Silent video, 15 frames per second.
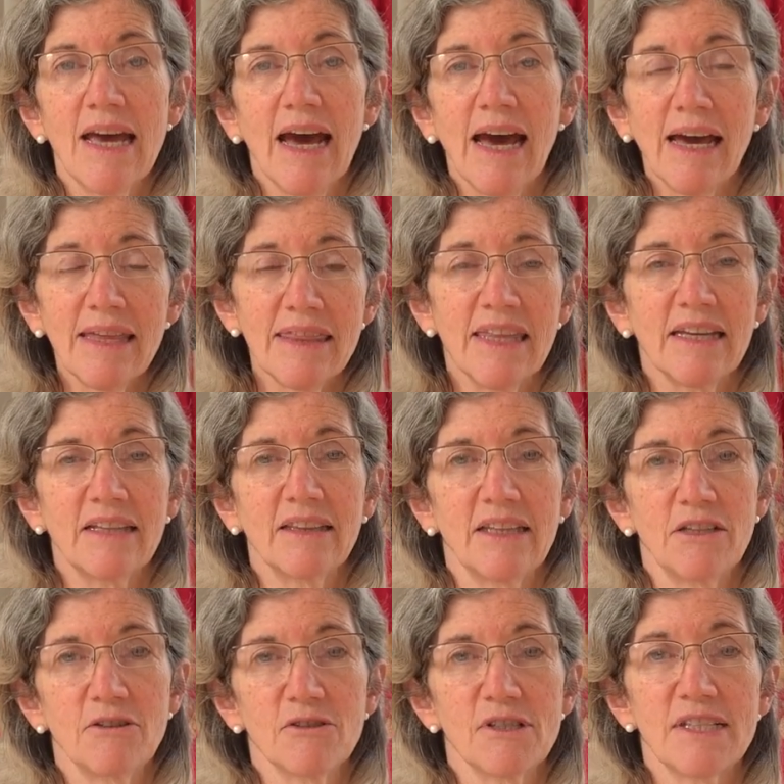I think
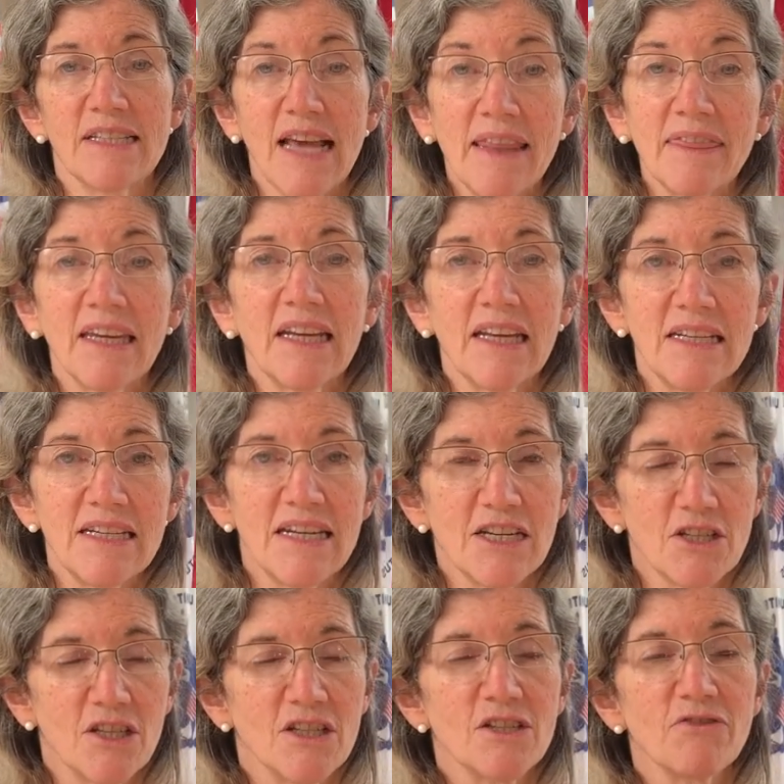leaders set the
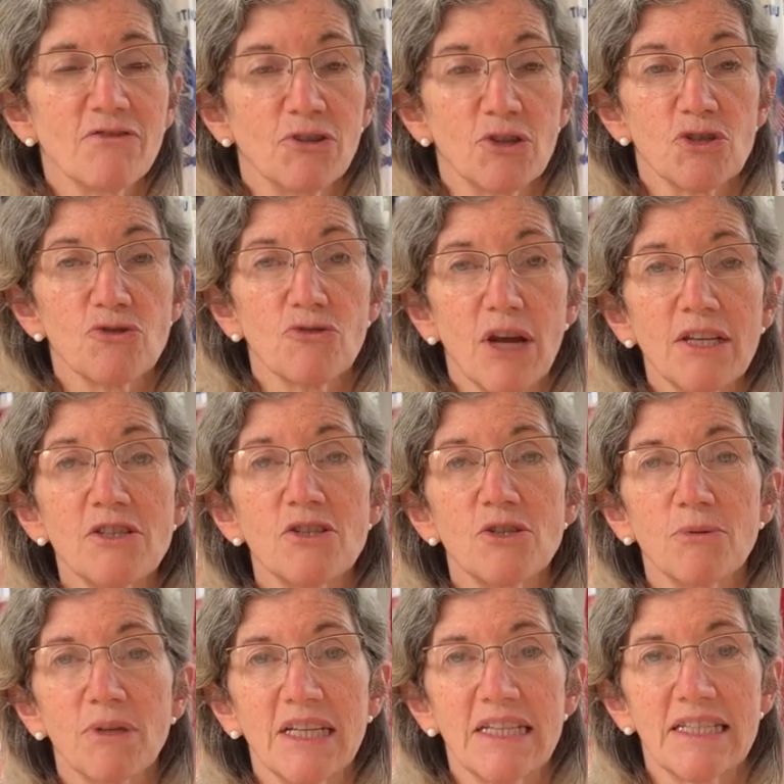conditions for trust
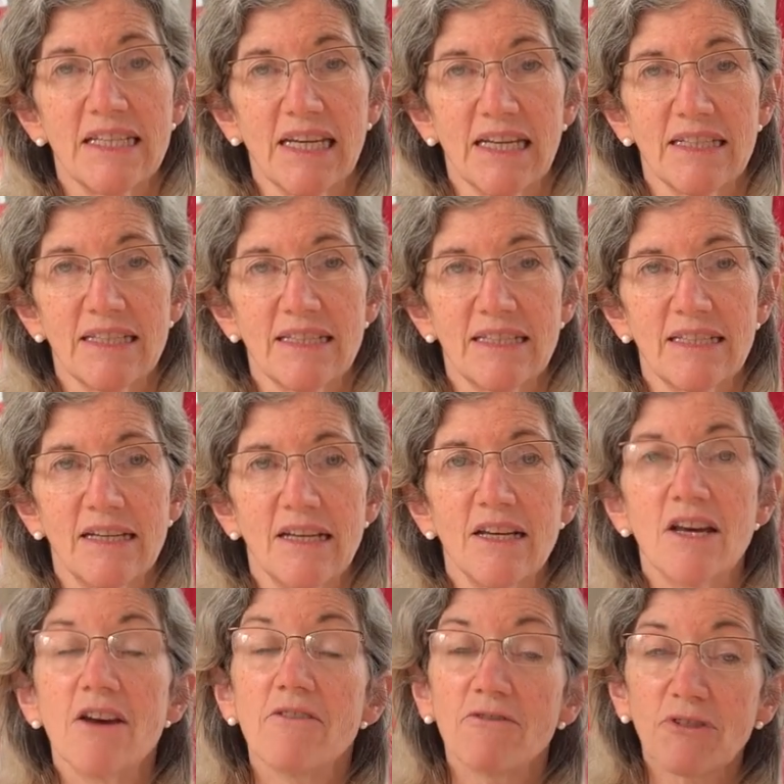to exist.
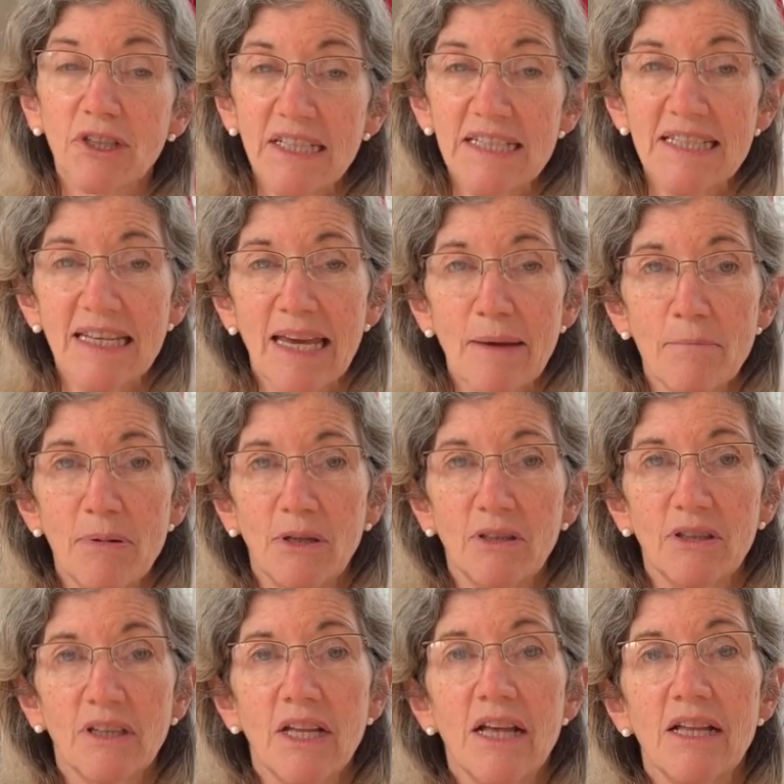For
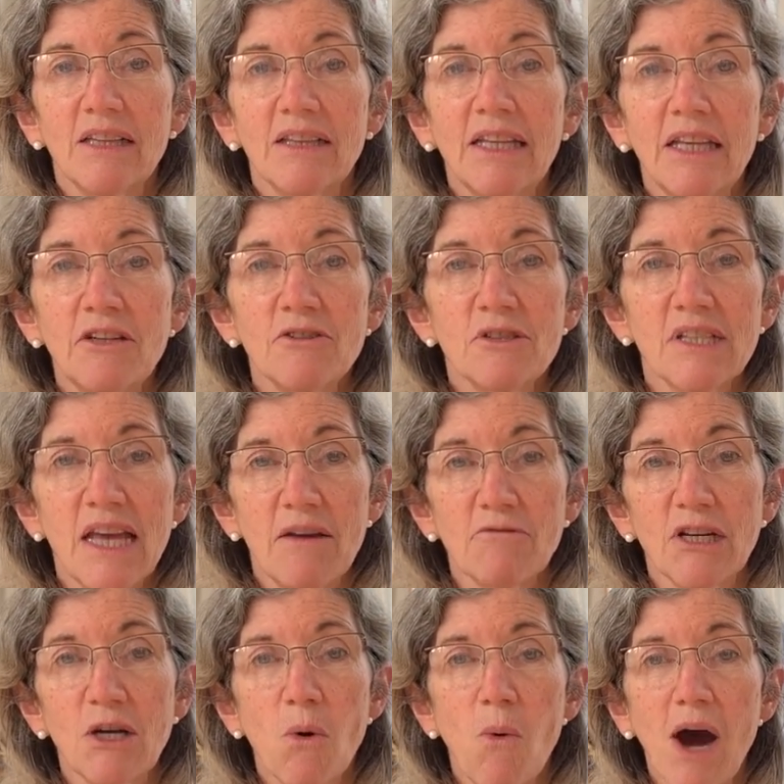example, leaders can
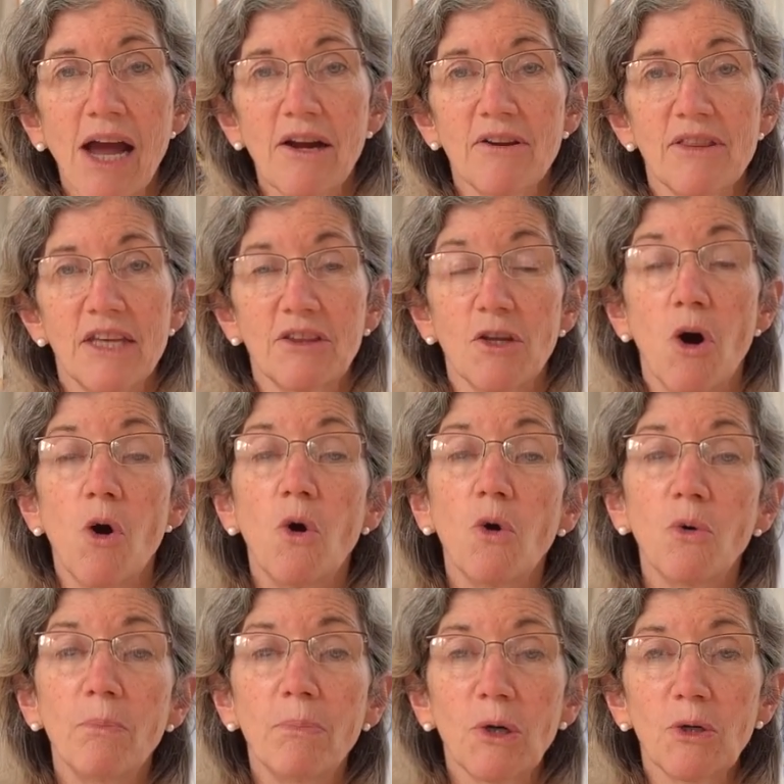require that the
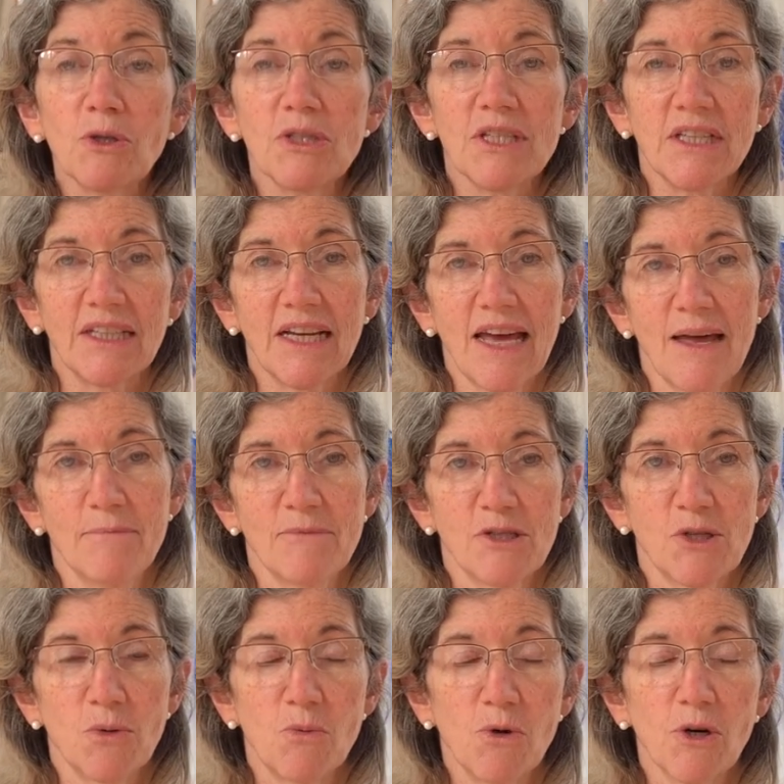whole person comes
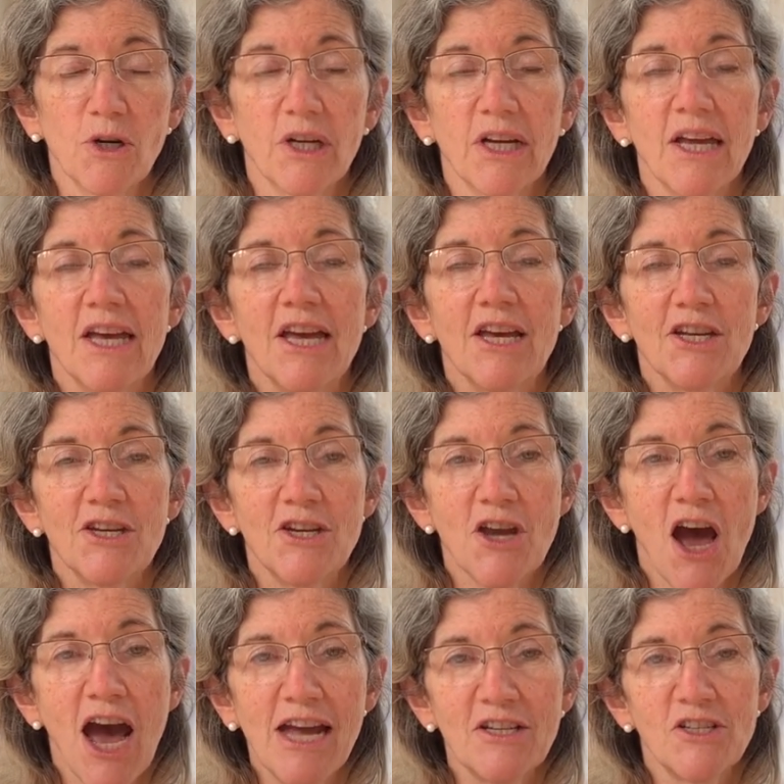to work,
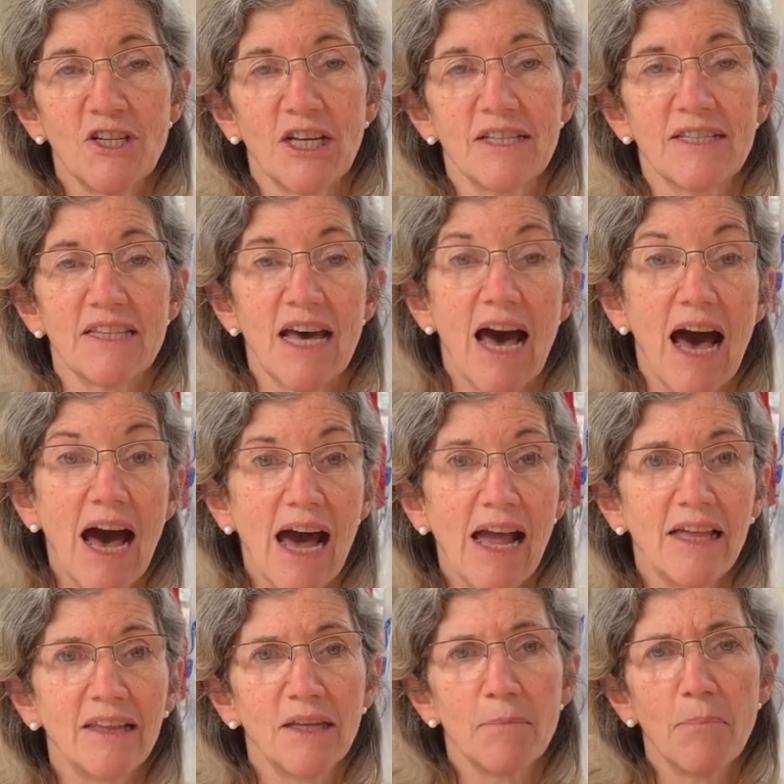not just the
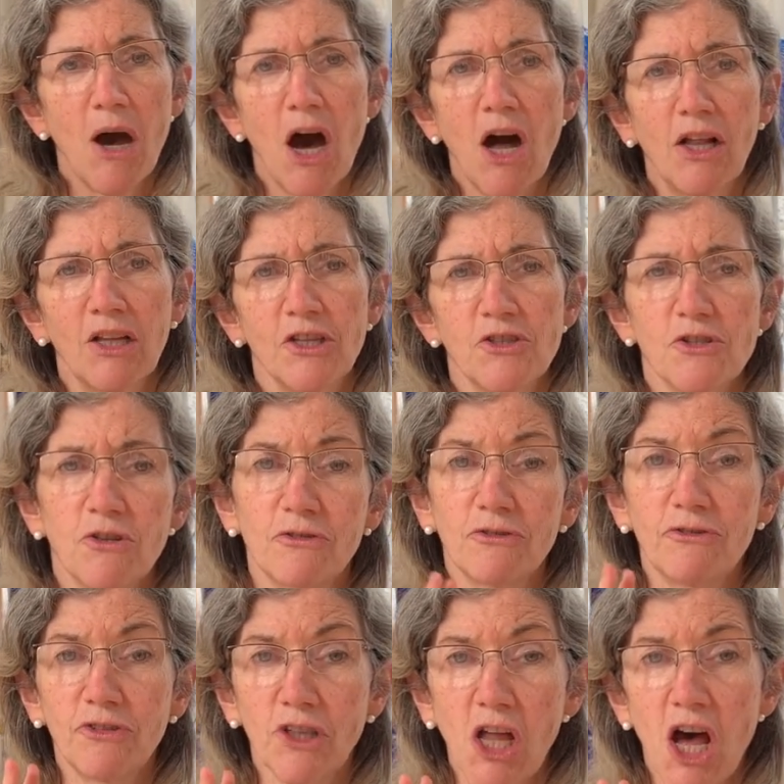highly polished or
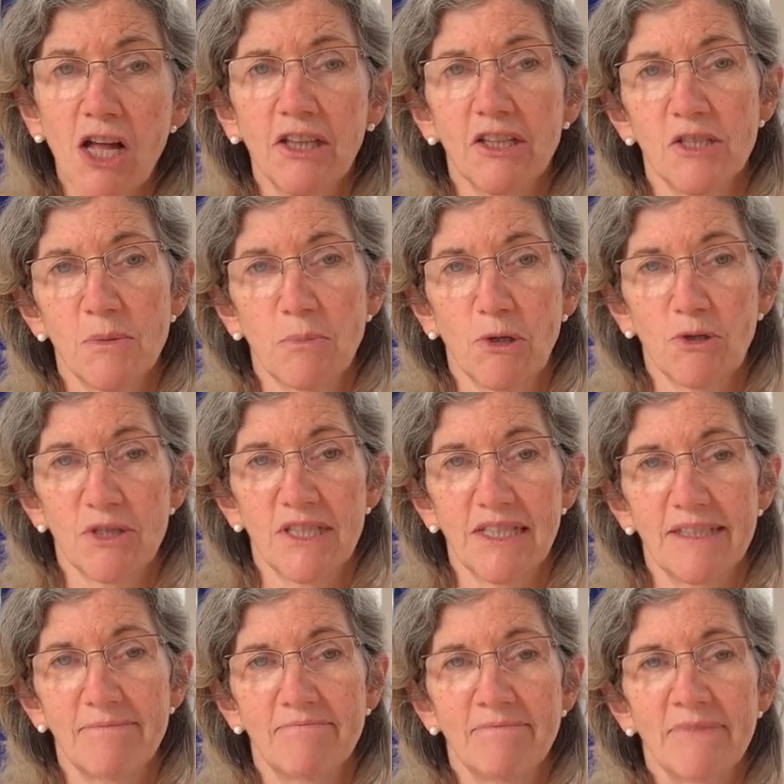flawless
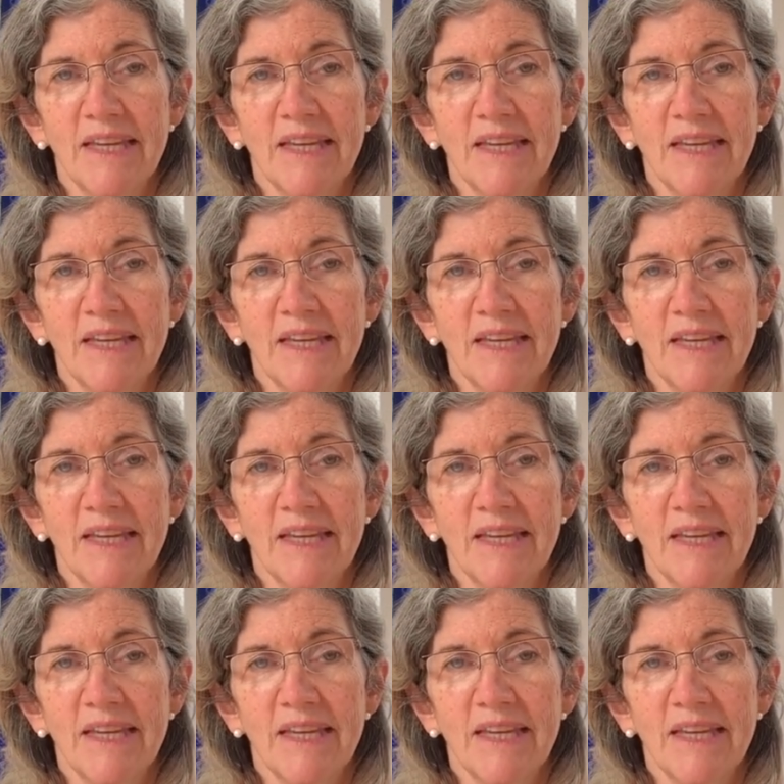person.